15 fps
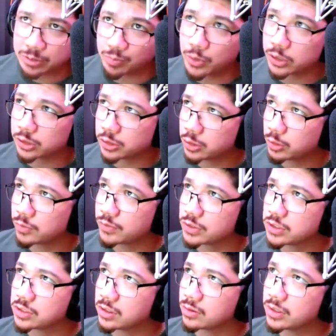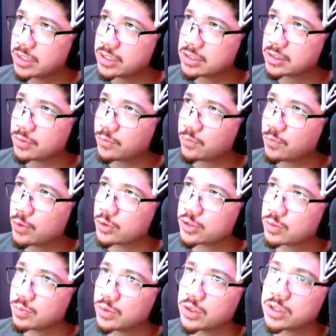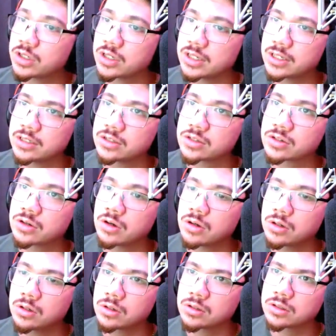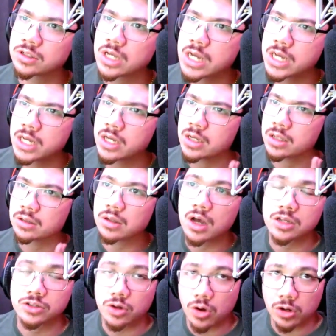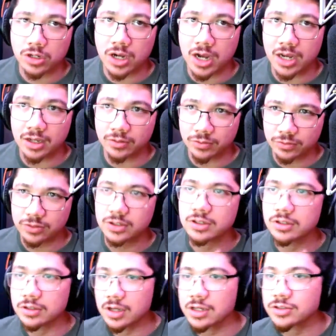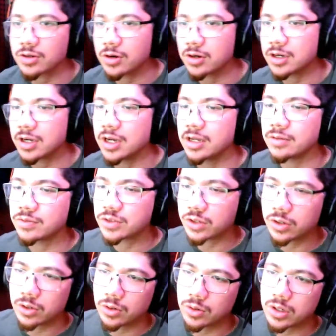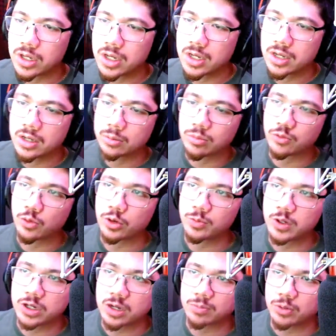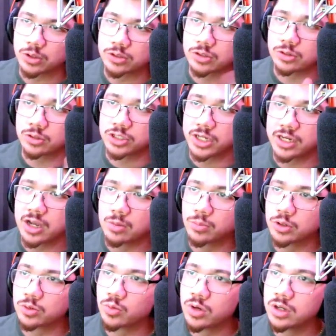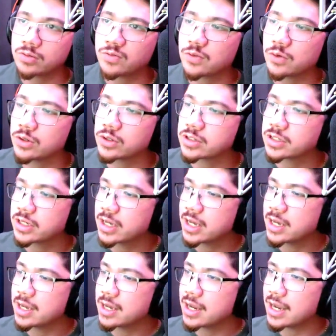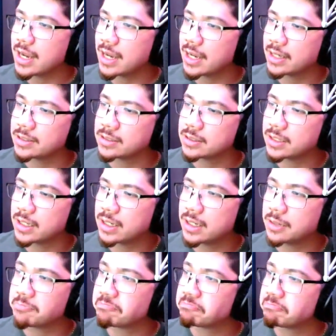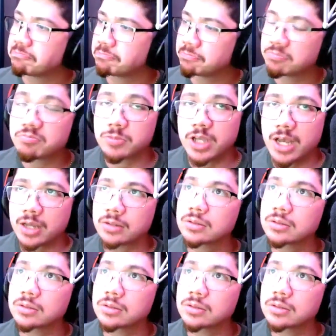book two of the series. The first book is called Lost Archive. So before you pick up book two, check out book one first. And yeah,